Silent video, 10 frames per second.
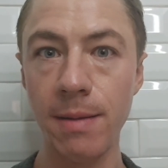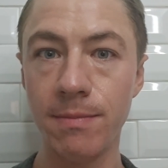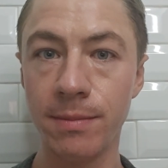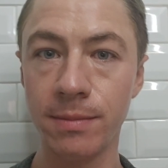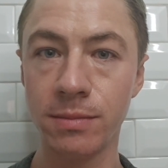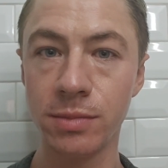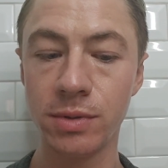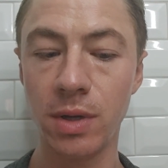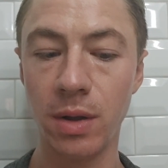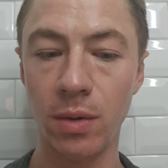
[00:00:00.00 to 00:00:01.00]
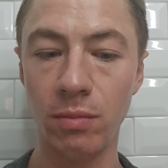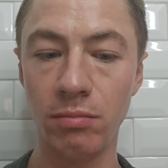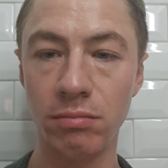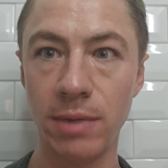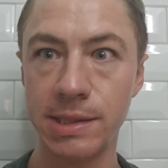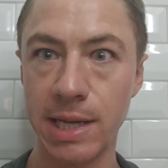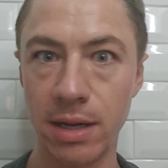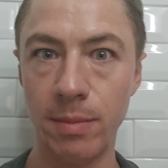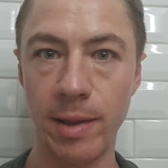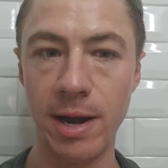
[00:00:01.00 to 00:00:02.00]
Okay? So that's
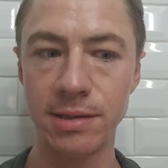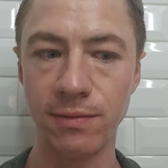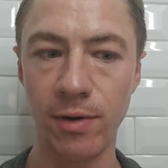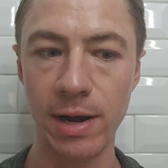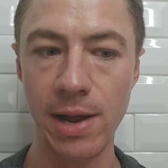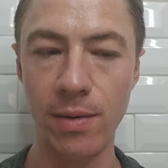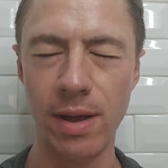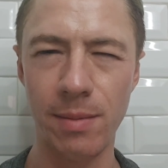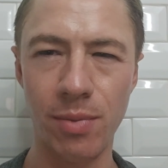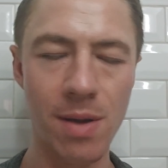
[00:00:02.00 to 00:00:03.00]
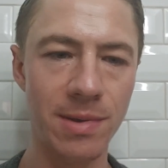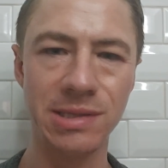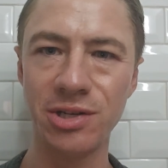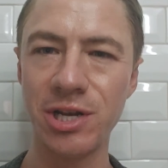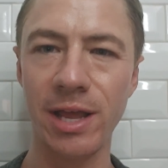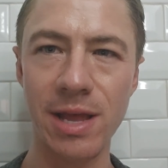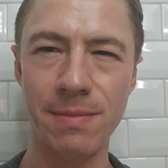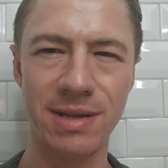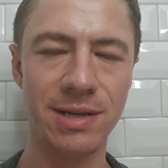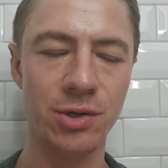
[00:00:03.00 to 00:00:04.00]
kind of the plan as of right now. I promise I'll check
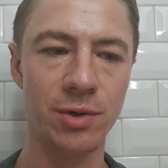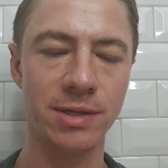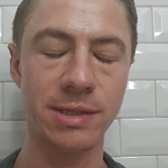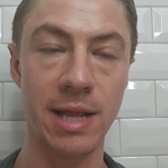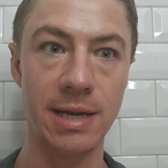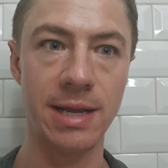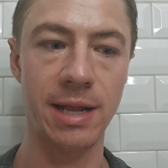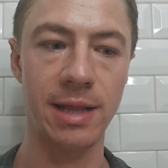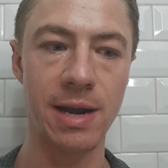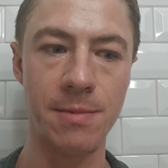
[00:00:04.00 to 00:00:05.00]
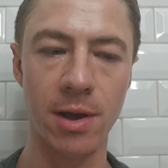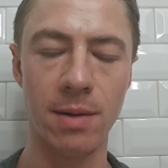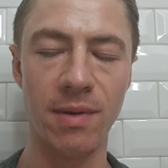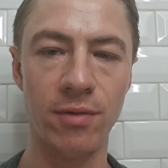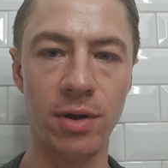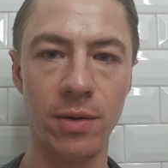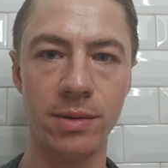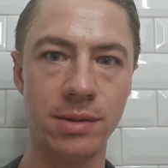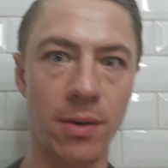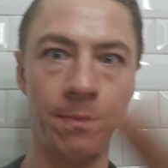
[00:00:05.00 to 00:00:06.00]
in. My schedule isn't that tight that I'm not gonna be able to
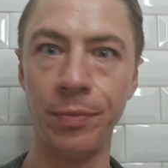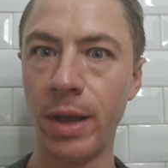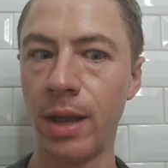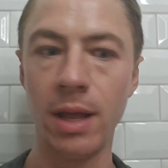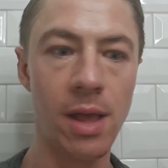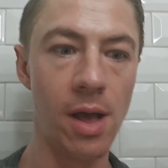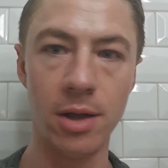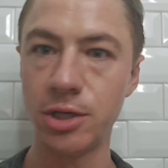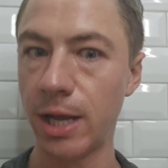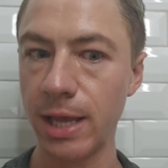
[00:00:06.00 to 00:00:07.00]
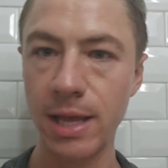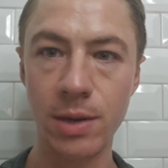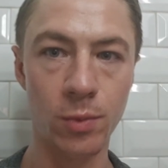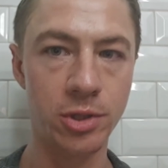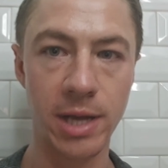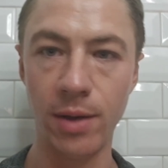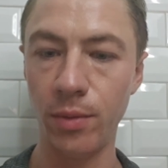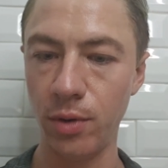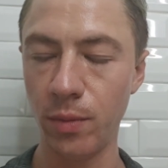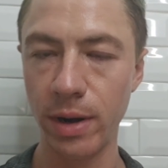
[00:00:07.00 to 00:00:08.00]
do it. So I'll check in. We'll
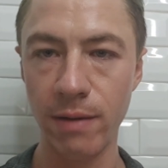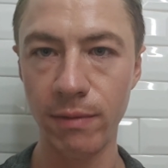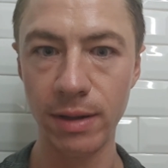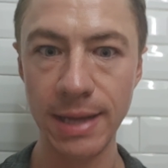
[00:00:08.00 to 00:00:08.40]
chat. We'll do whatever.